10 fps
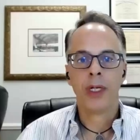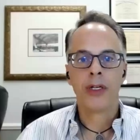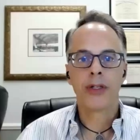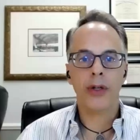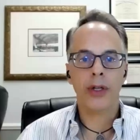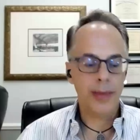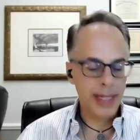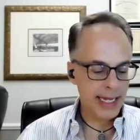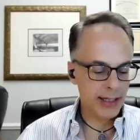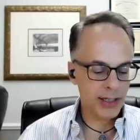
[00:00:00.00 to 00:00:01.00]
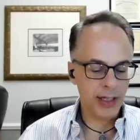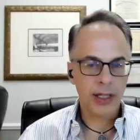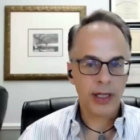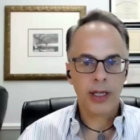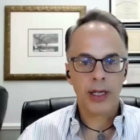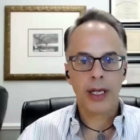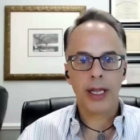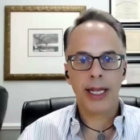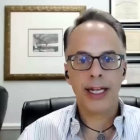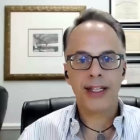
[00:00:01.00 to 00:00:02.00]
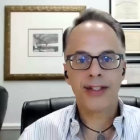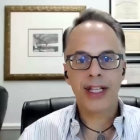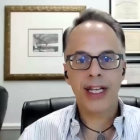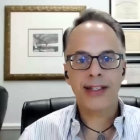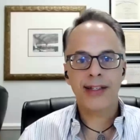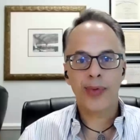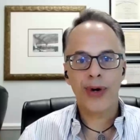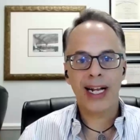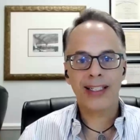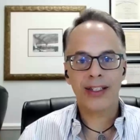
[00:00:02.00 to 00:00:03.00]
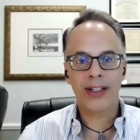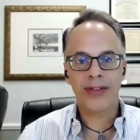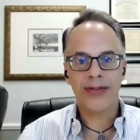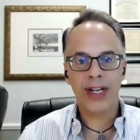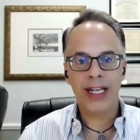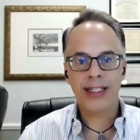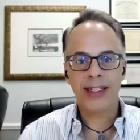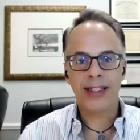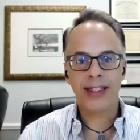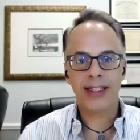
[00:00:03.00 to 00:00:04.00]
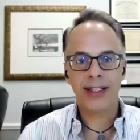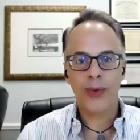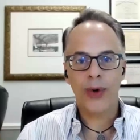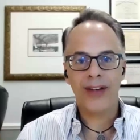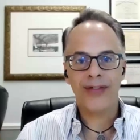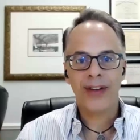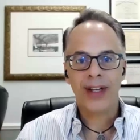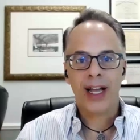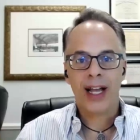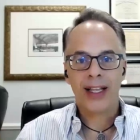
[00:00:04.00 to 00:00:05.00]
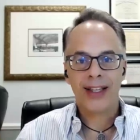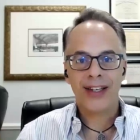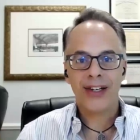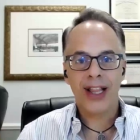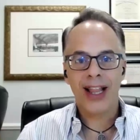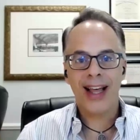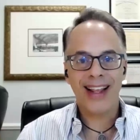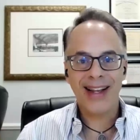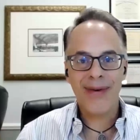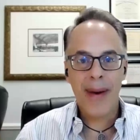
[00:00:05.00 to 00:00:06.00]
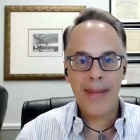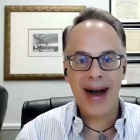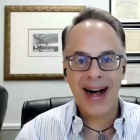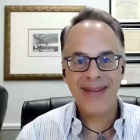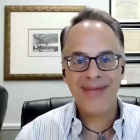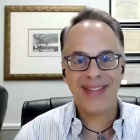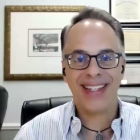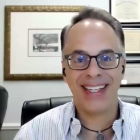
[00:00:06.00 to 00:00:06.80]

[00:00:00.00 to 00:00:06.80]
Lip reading: So let me ask you, Elaine, is that some practical advice to tell your wife, you're a lot like my mom?